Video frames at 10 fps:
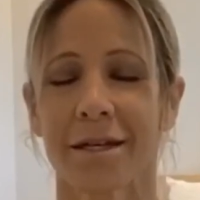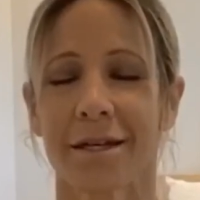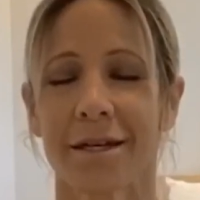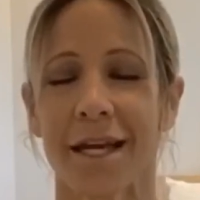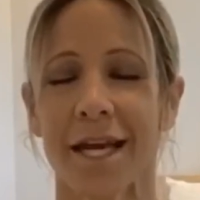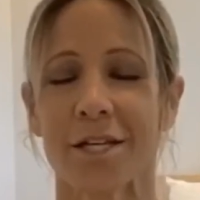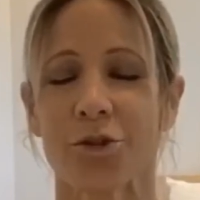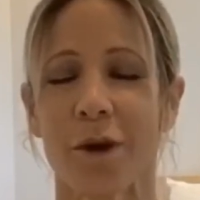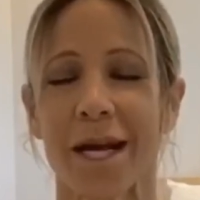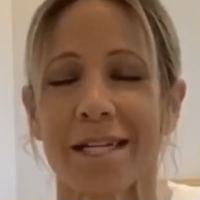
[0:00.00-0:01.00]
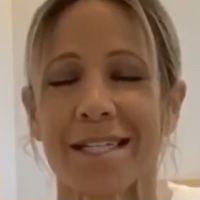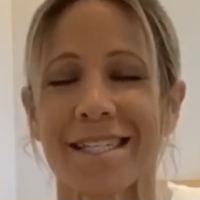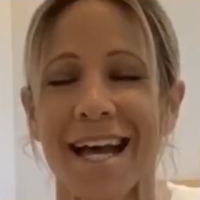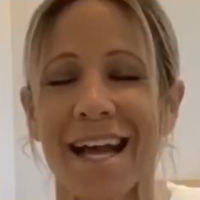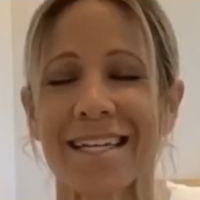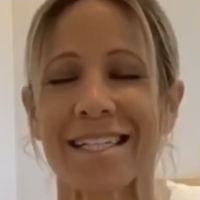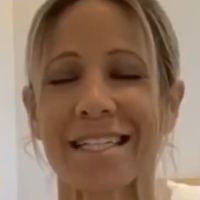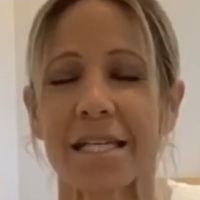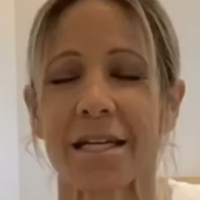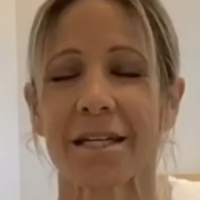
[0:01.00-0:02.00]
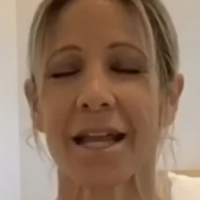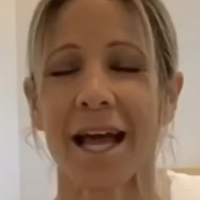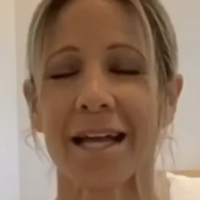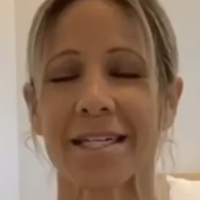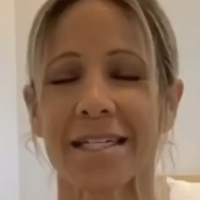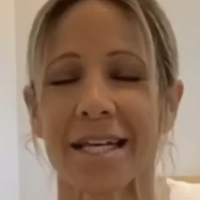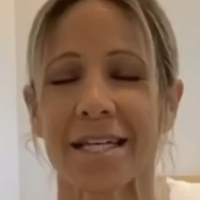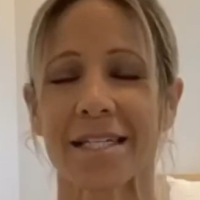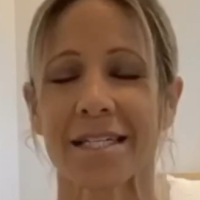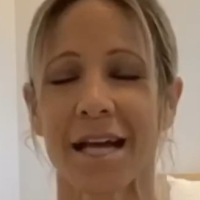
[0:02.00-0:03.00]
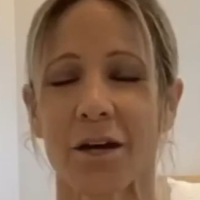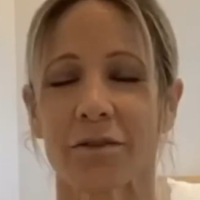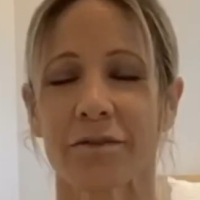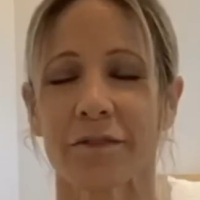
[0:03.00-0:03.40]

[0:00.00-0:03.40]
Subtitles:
it transcends light itself.